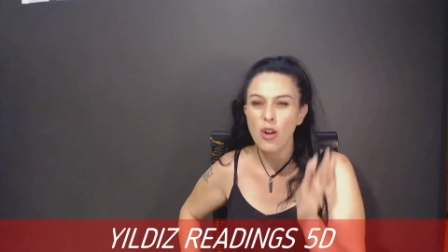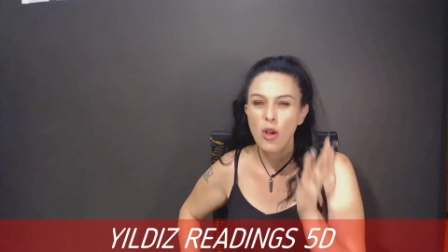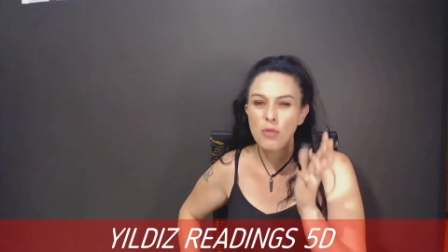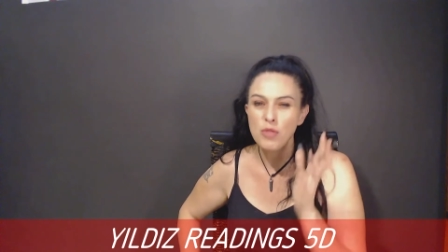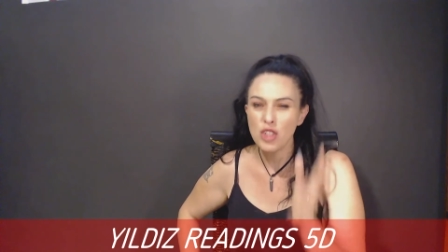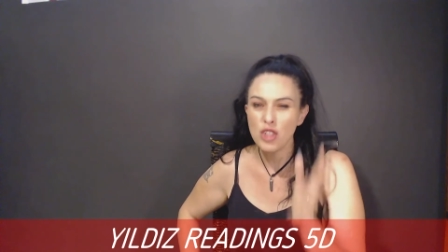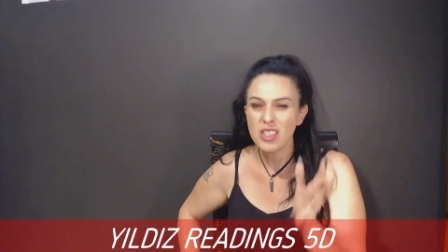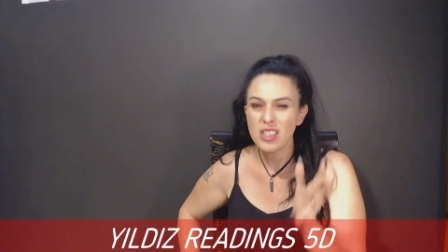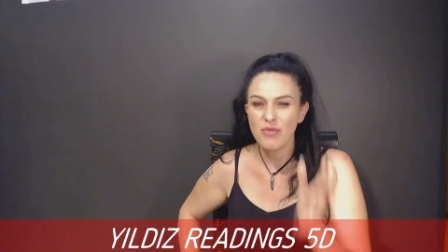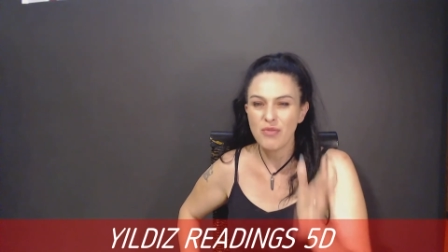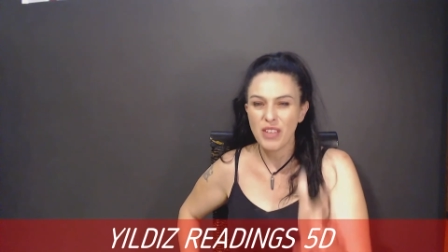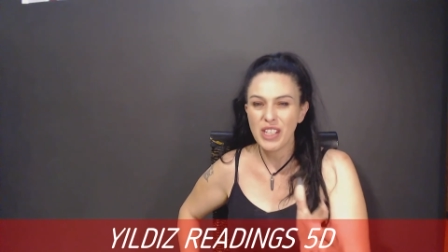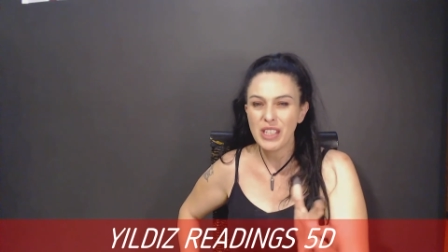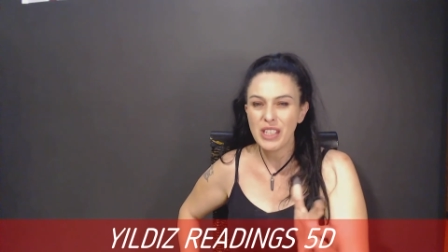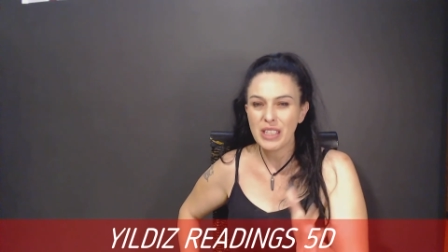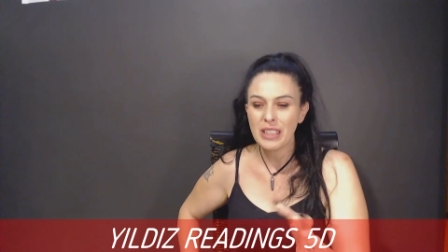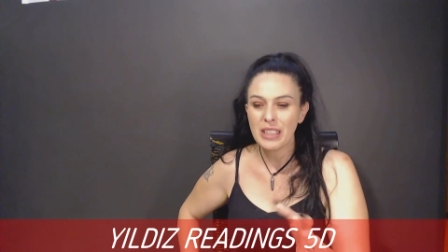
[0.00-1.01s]
I'm just
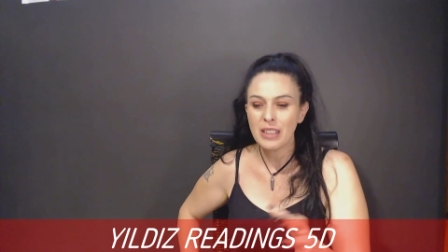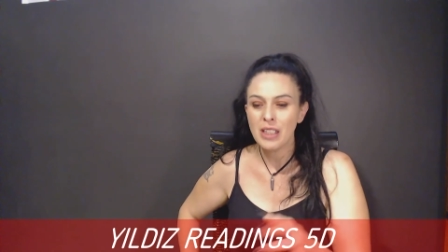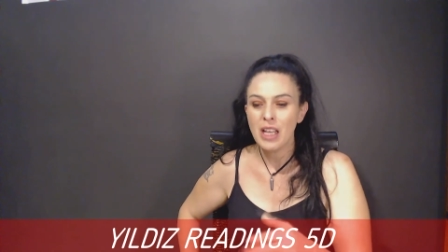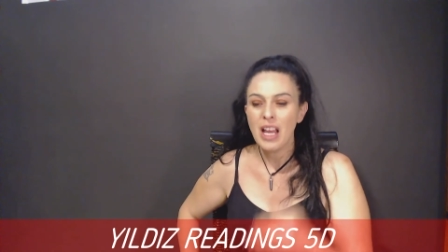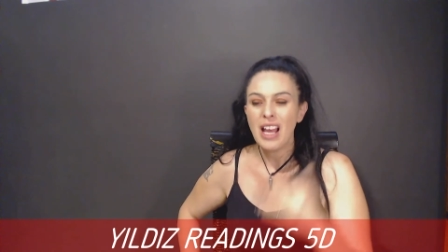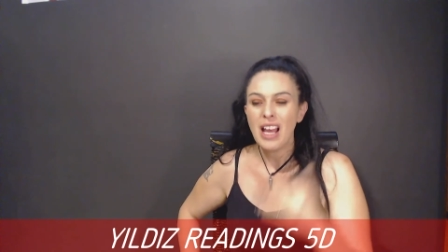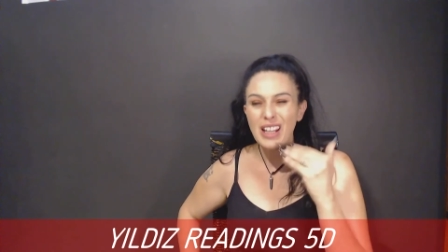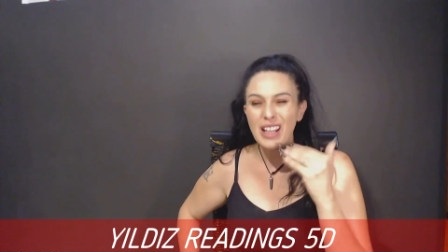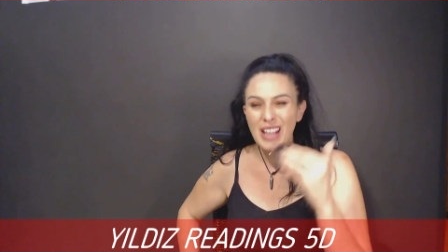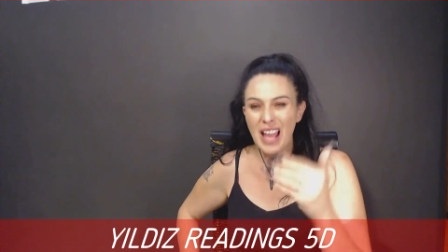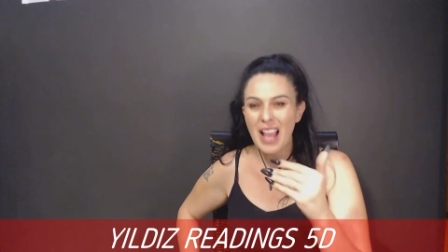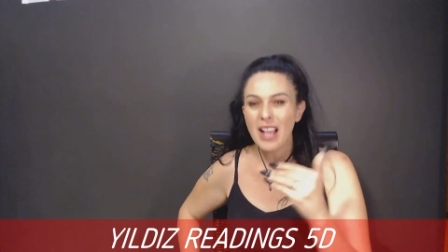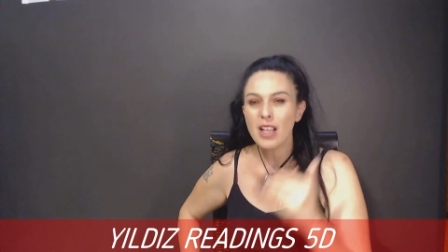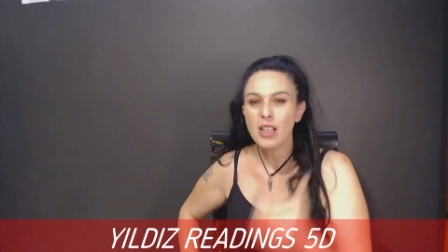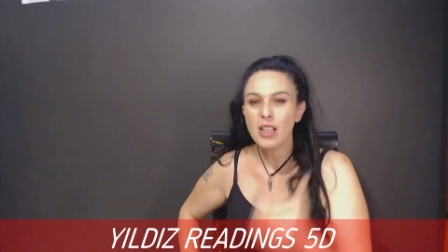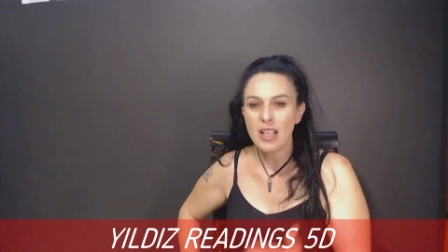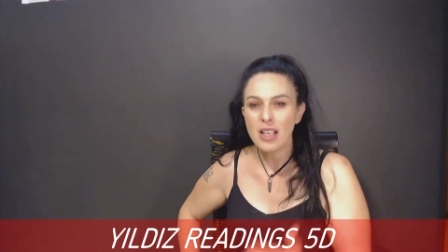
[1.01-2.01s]
feeling
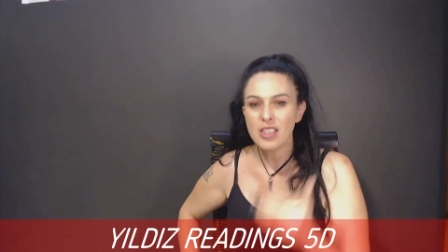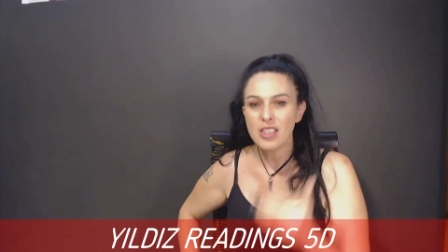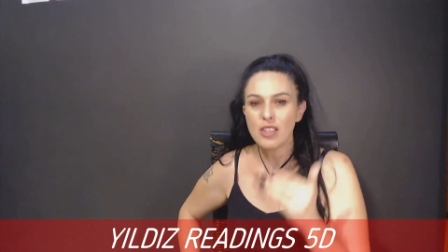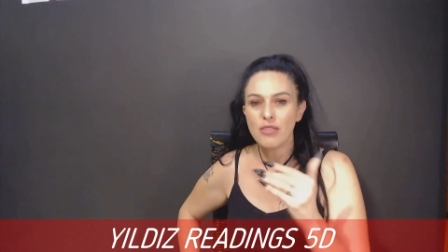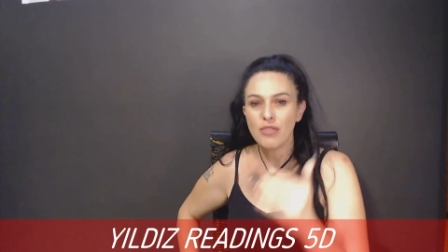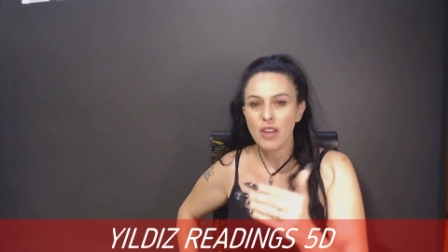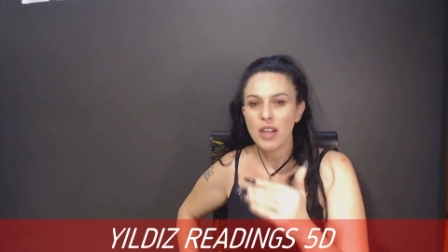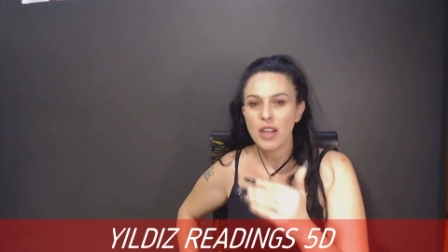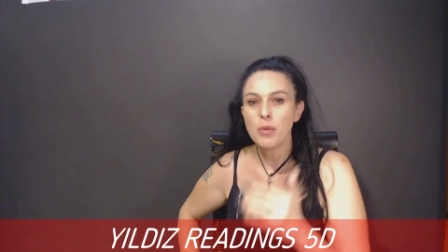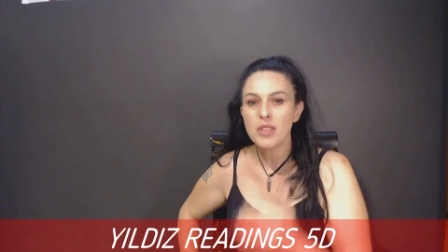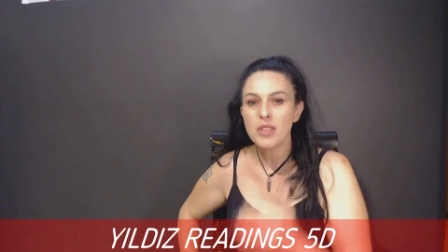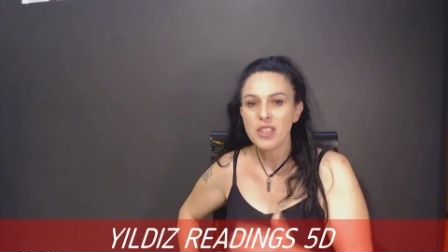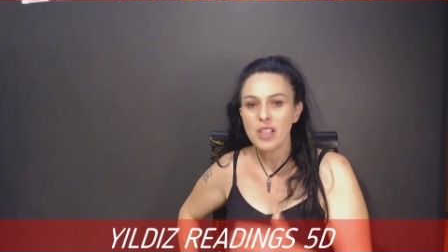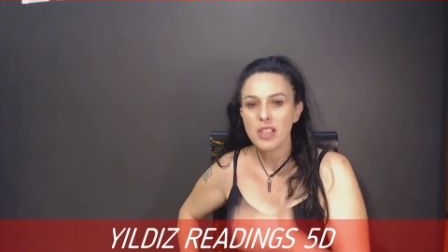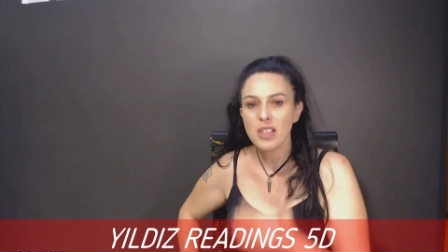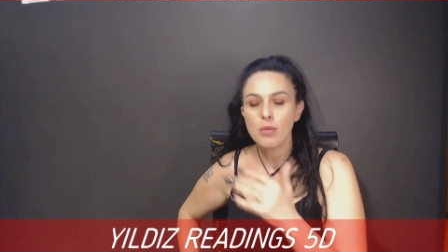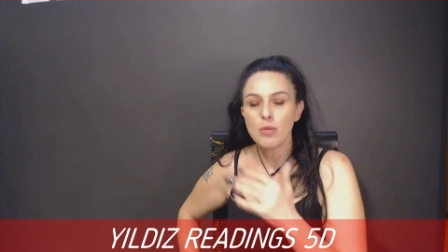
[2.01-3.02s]
lackluster
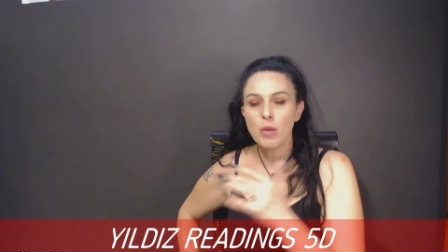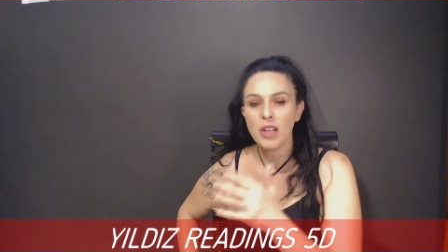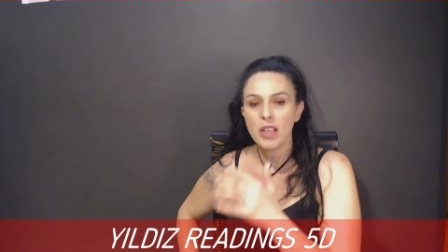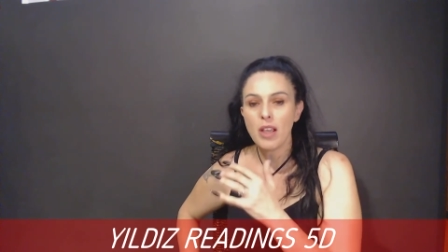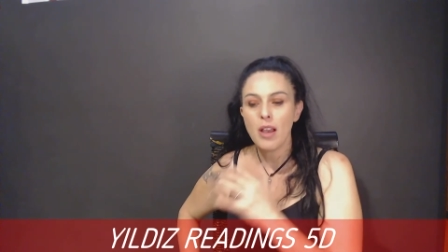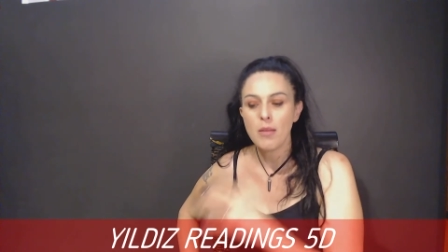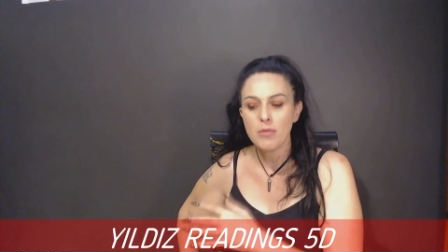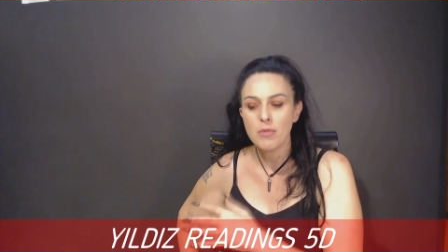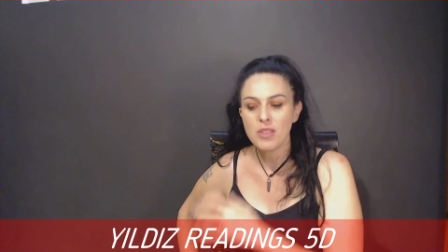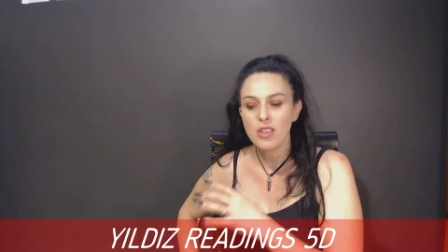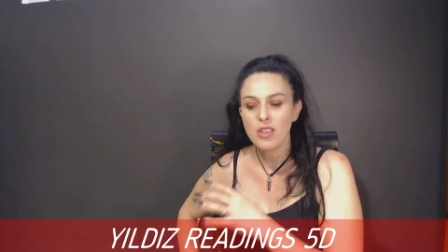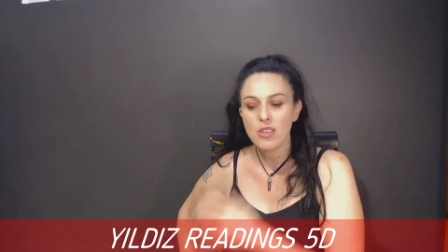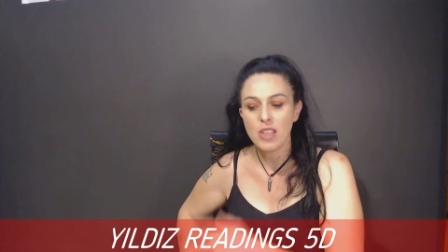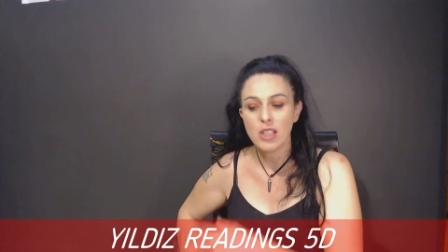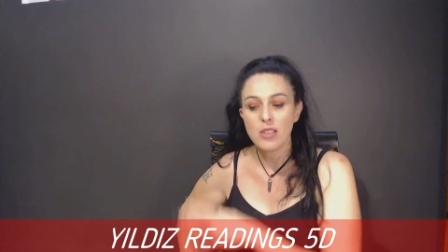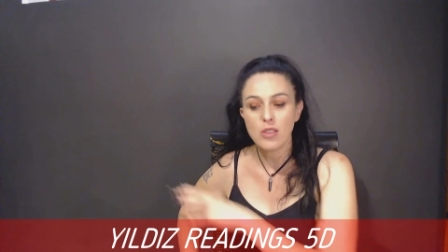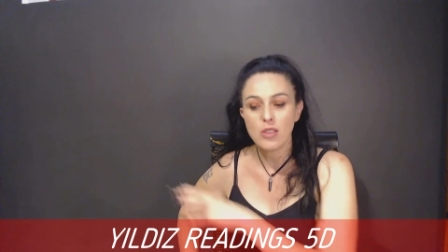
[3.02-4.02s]
frequencies when it comes to things.